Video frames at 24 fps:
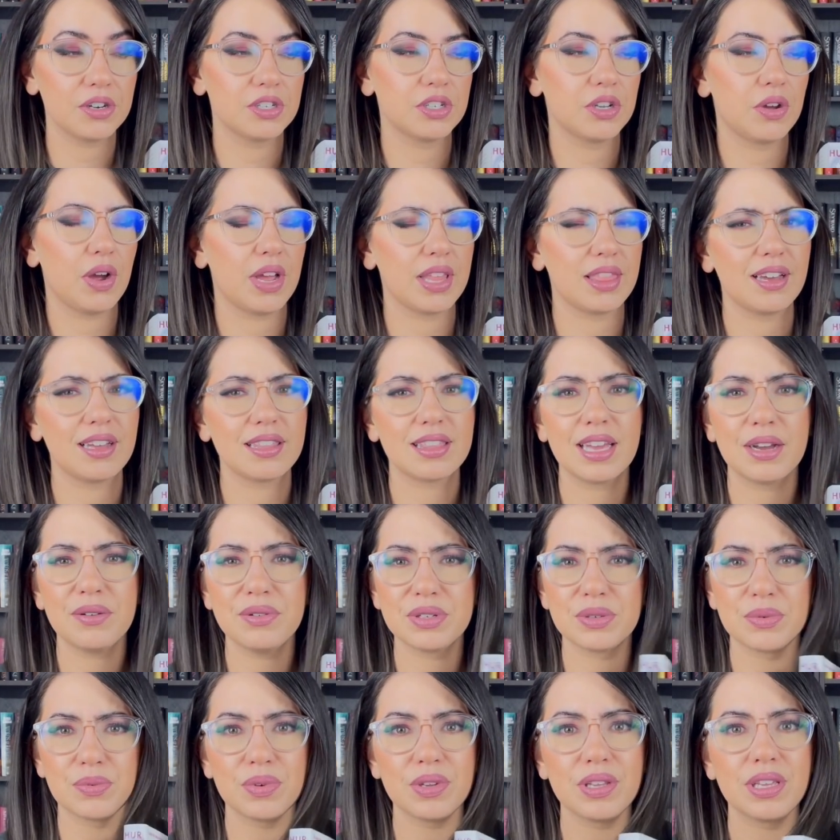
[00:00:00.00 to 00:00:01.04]
So I thought that
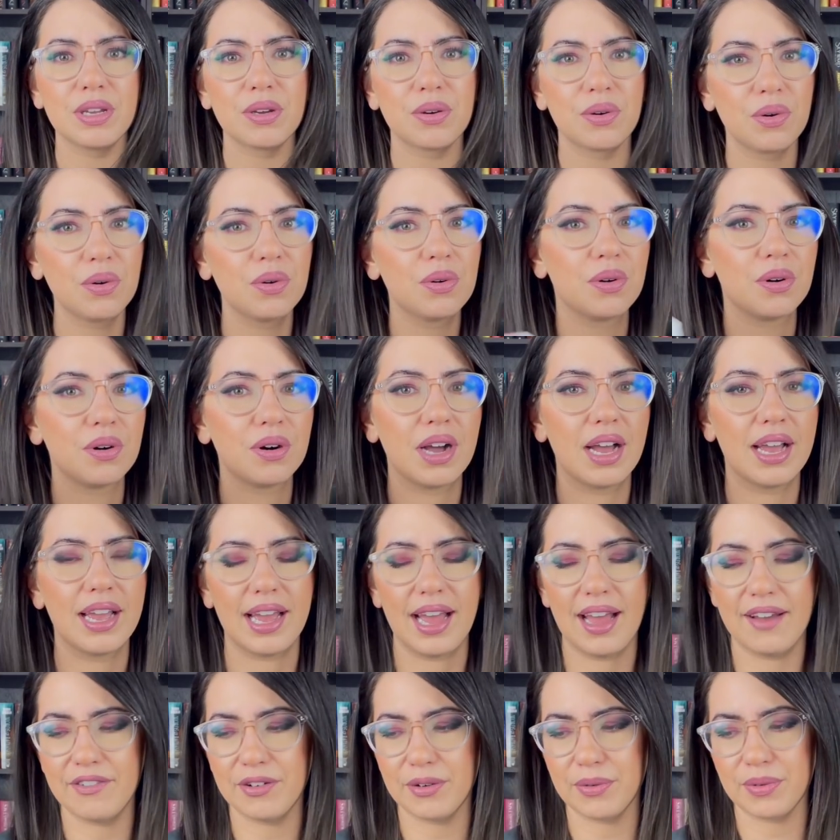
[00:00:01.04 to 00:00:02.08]
was really cool. I
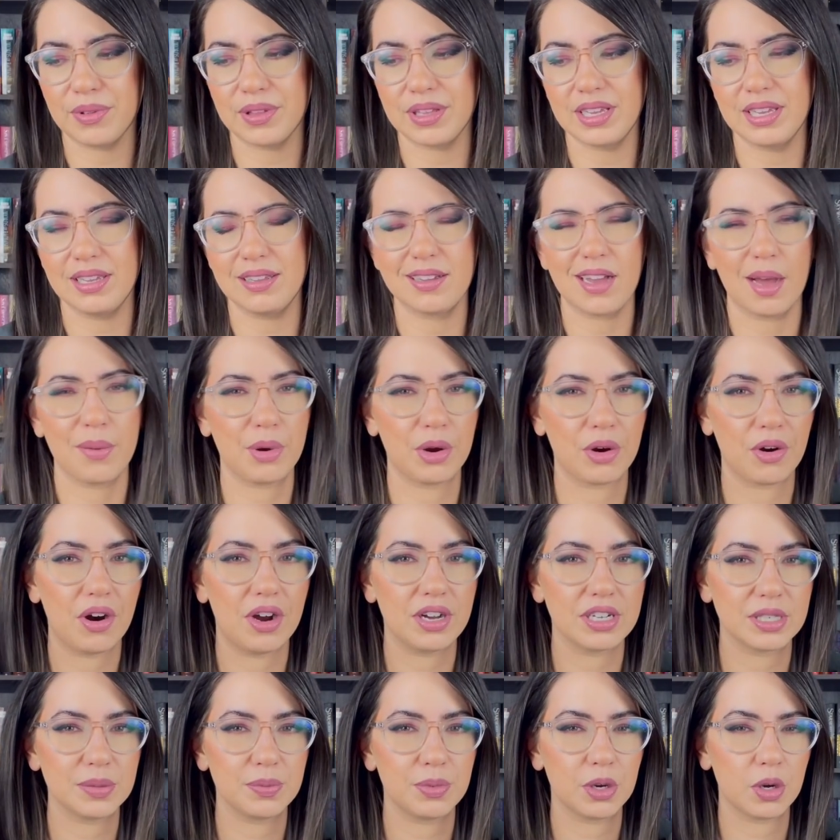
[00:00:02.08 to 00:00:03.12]
haven't really come
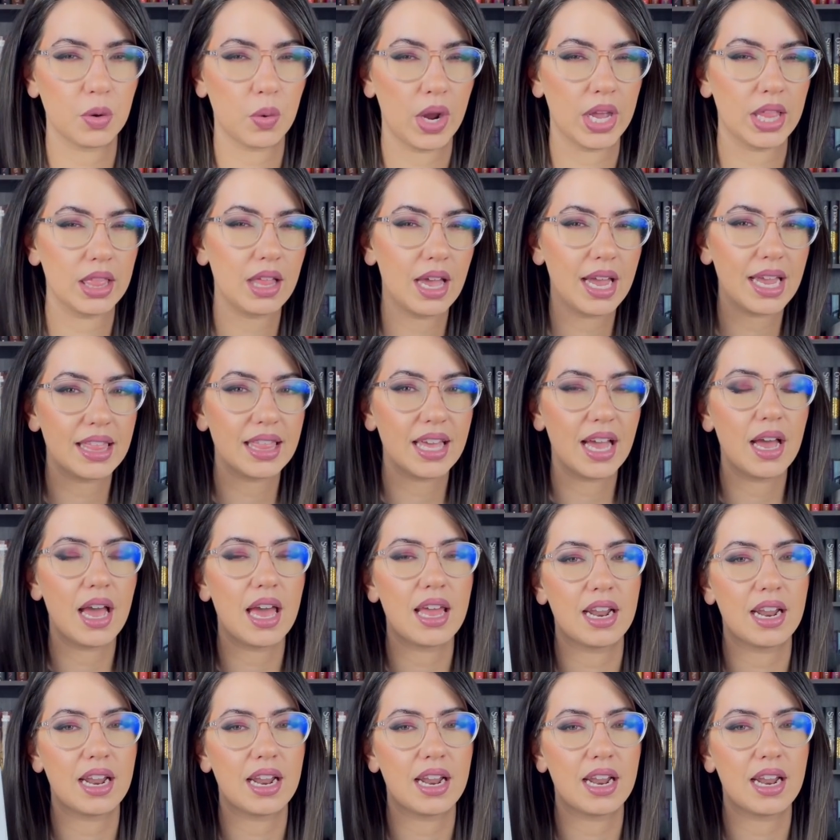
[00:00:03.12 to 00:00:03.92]
across a book quite like that,